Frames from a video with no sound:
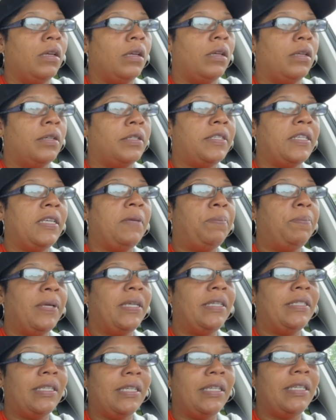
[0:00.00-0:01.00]

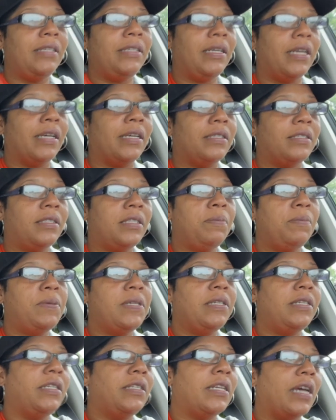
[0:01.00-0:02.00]
CPT, yeah,
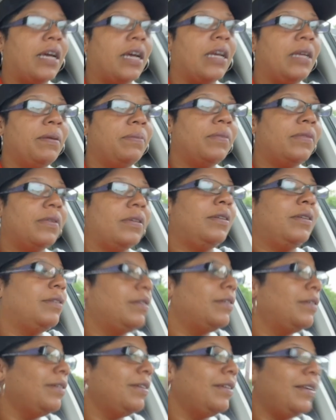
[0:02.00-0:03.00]
CPT
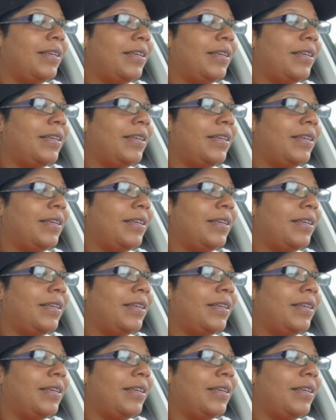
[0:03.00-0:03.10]
time.